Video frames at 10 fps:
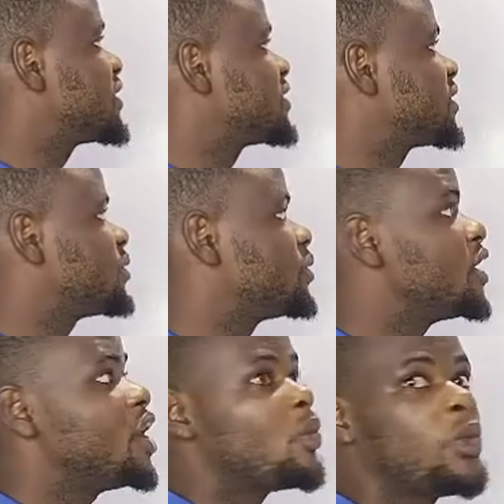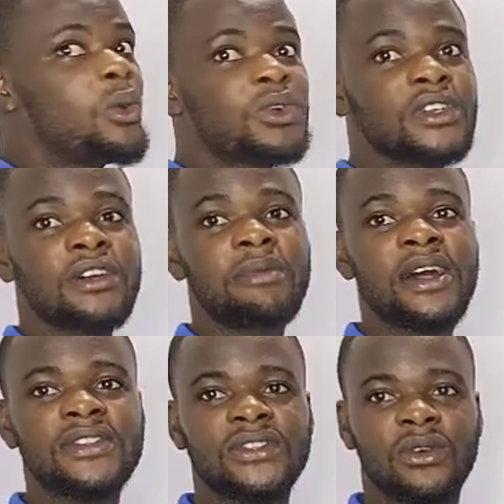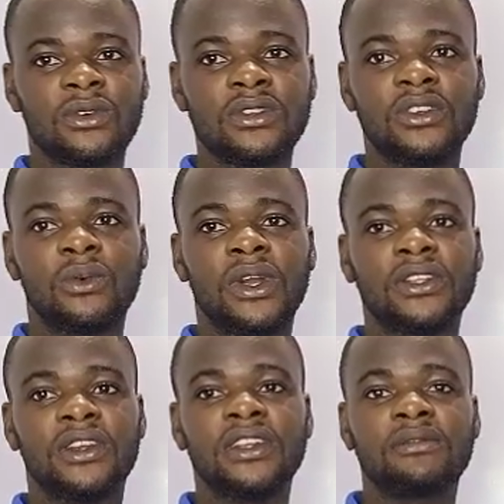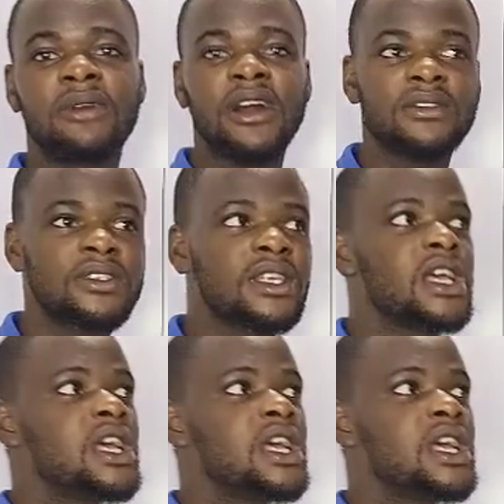So when we talk about sword, we're talking about